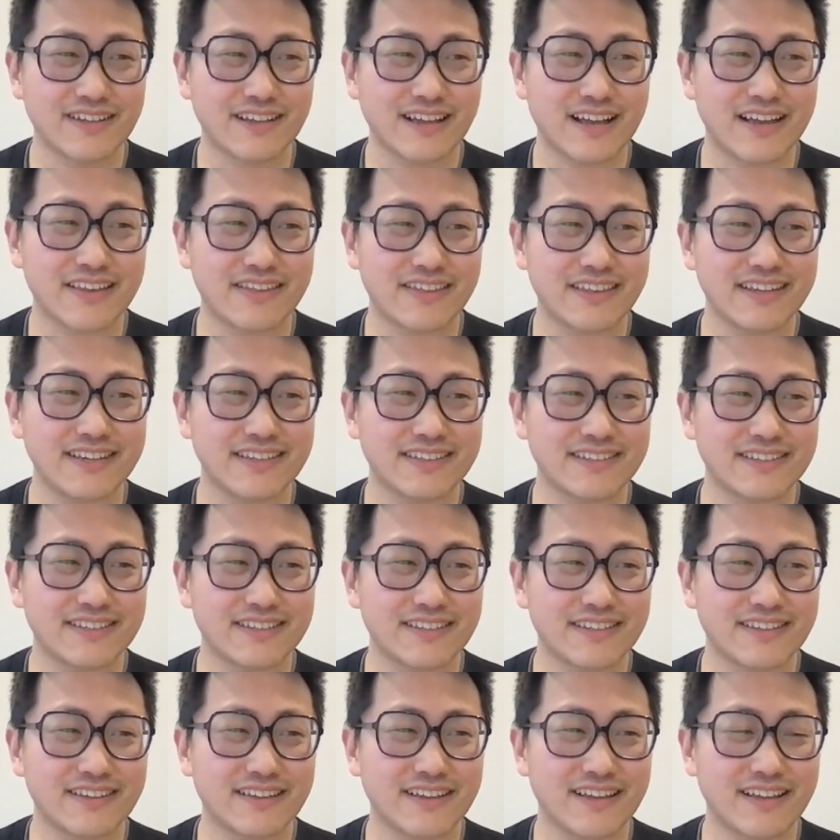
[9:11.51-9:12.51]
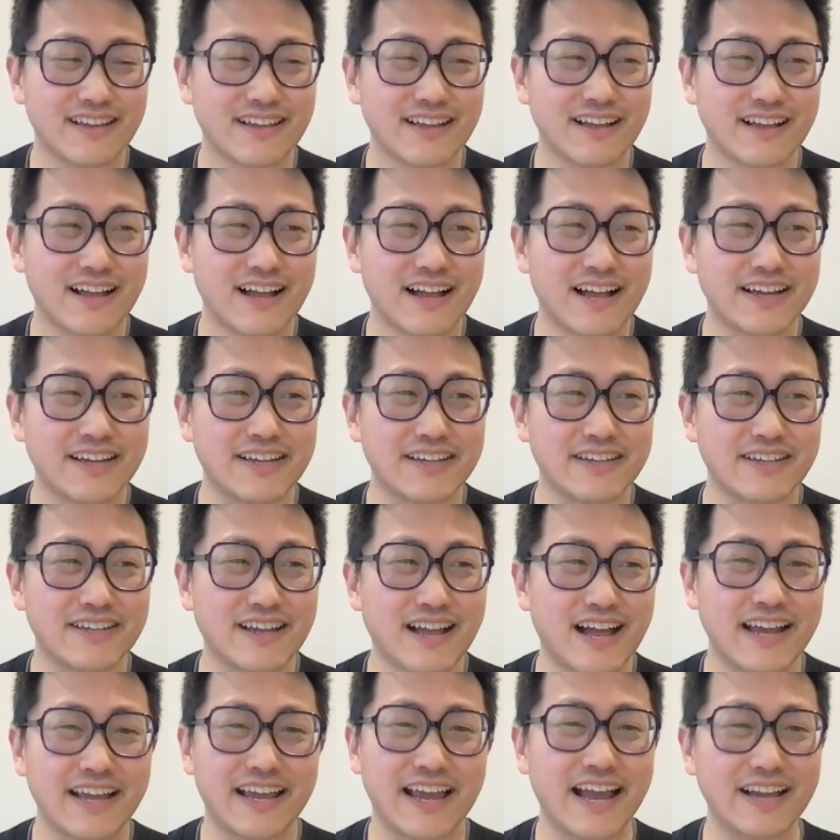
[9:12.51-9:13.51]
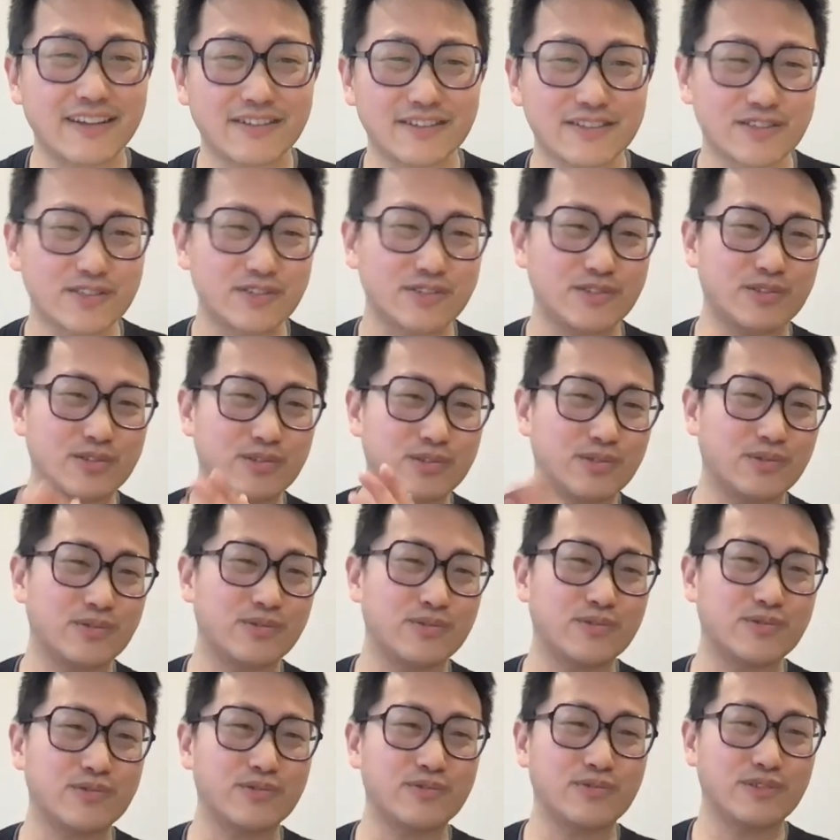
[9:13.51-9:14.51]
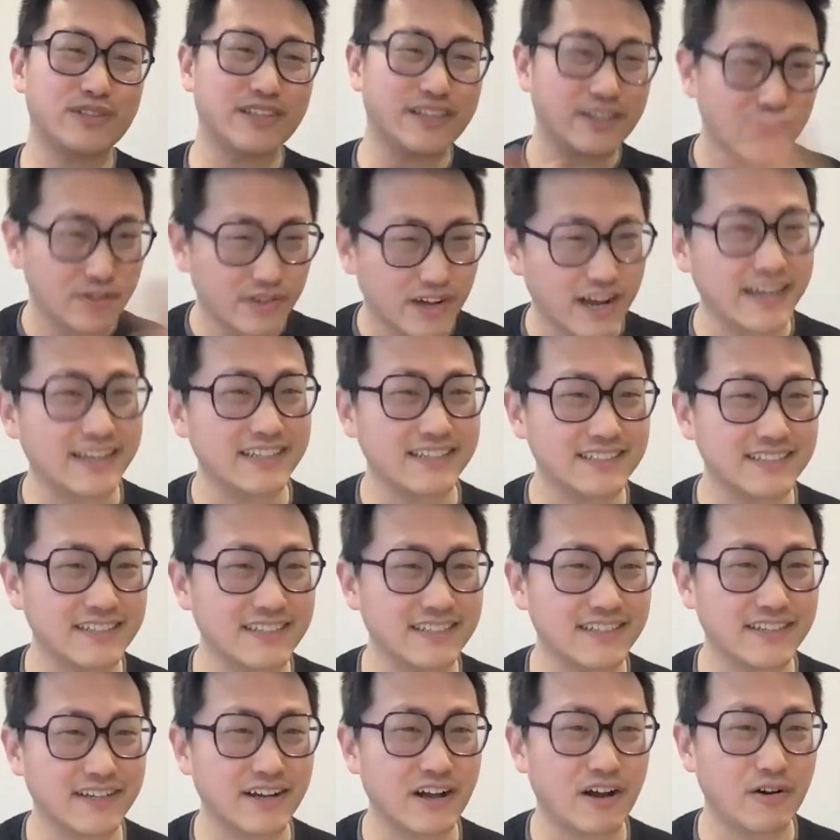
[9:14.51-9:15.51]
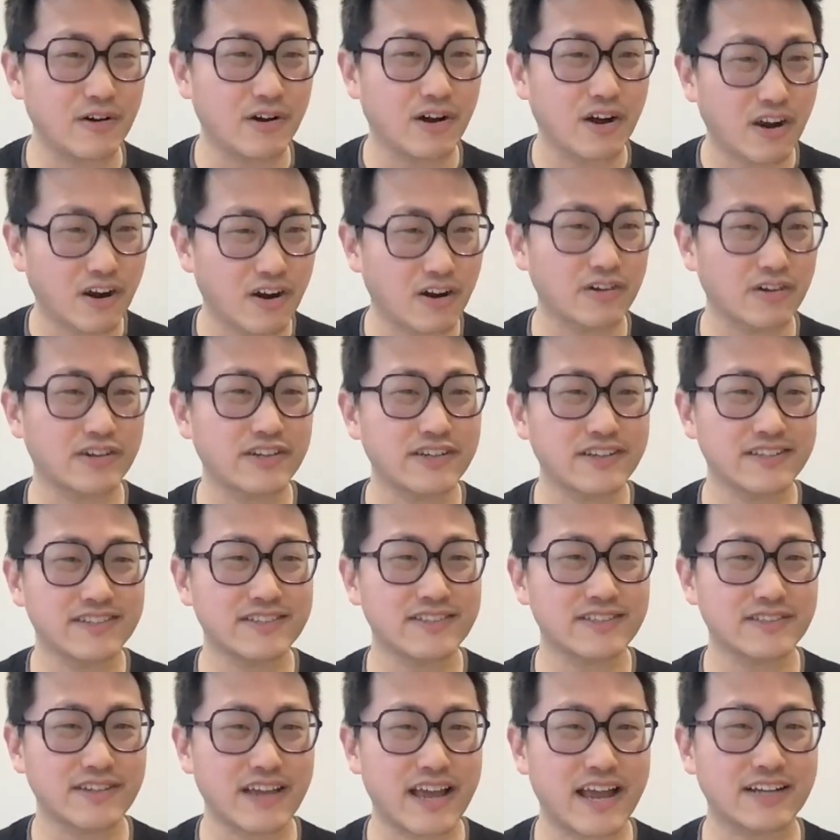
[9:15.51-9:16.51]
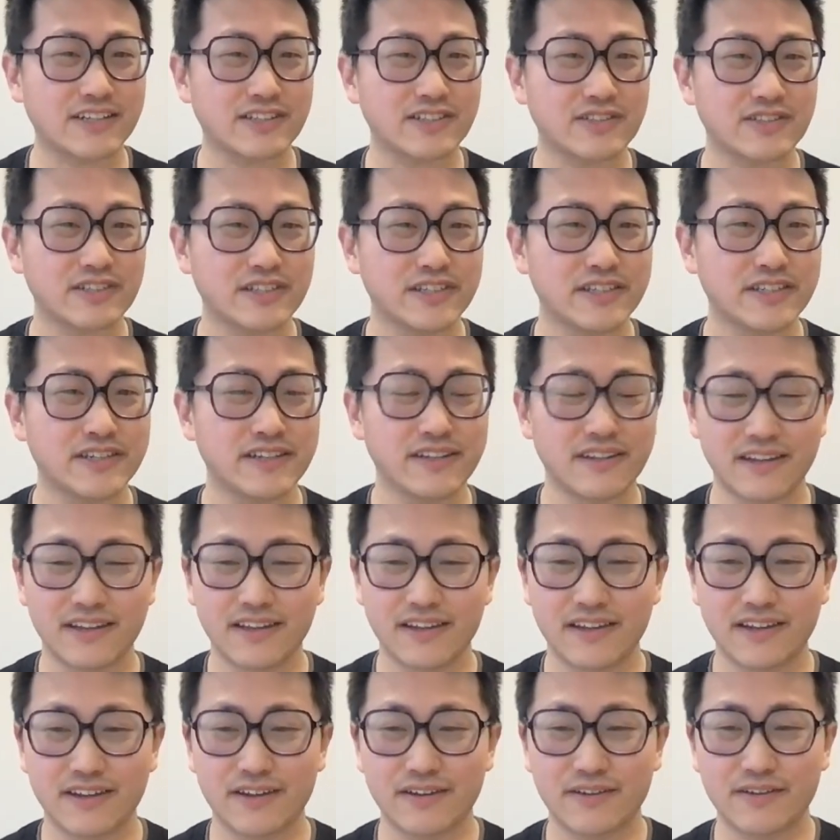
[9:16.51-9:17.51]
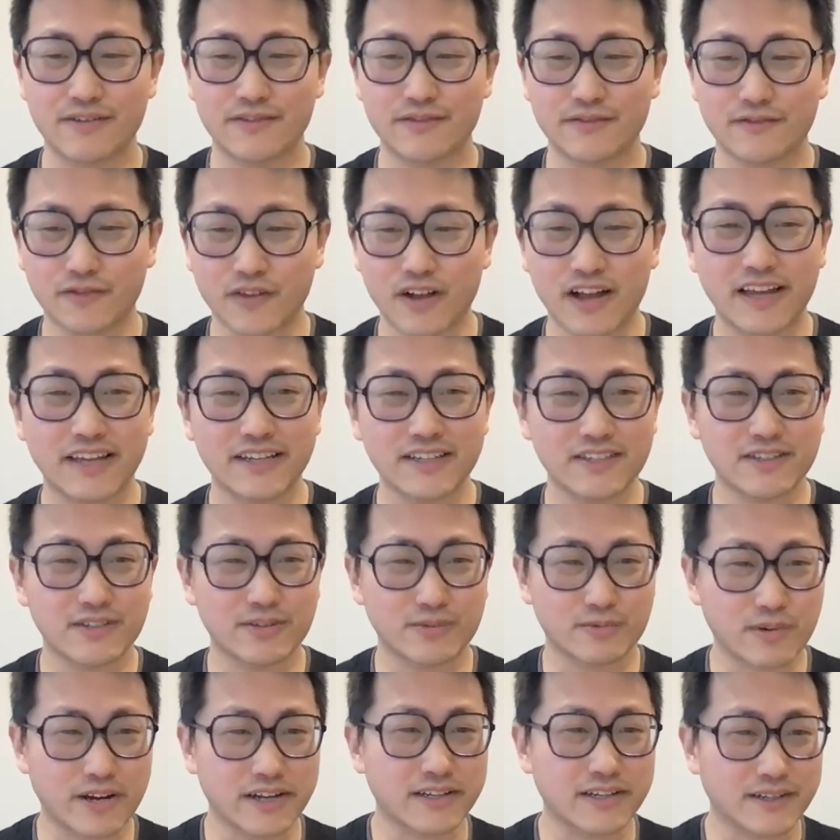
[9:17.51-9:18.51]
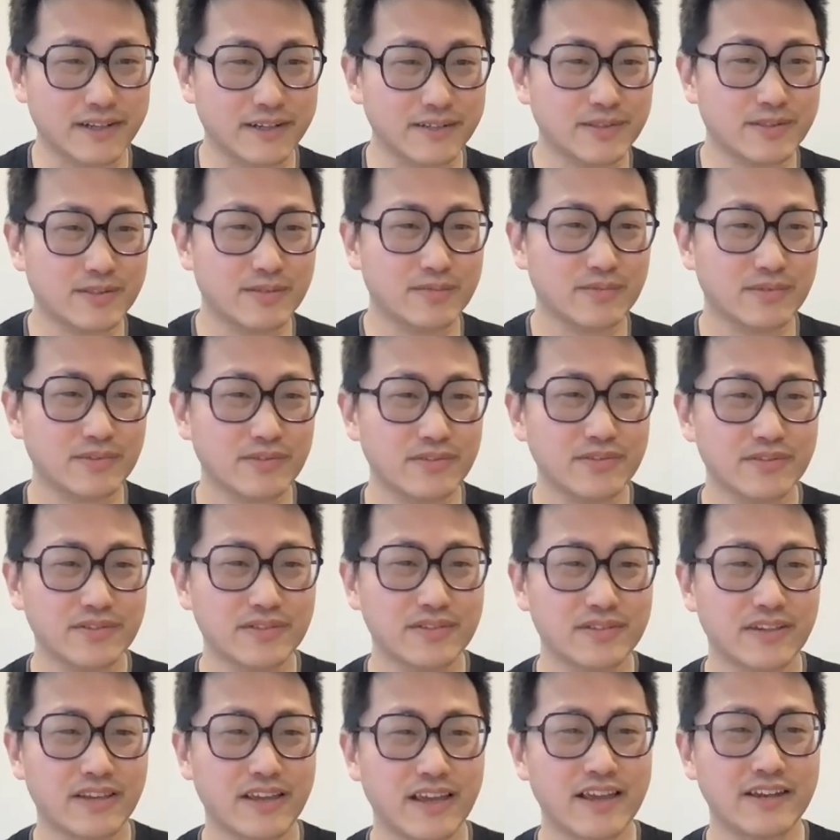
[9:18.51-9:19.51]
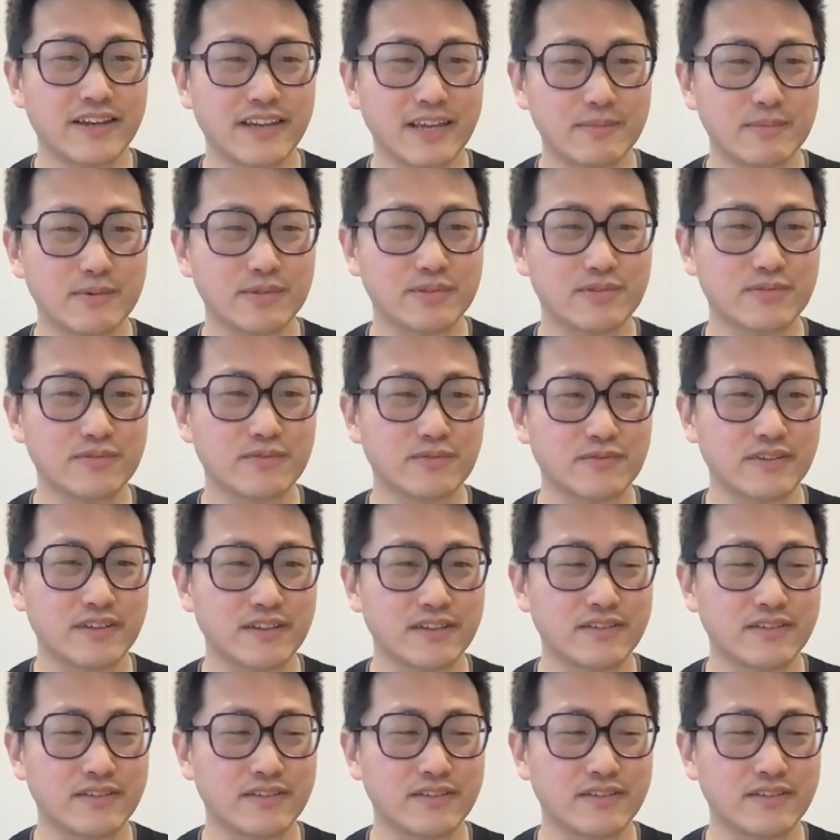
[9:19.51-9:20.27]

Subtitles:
I think I had too little idea how hard it is to actually find the right customers and able to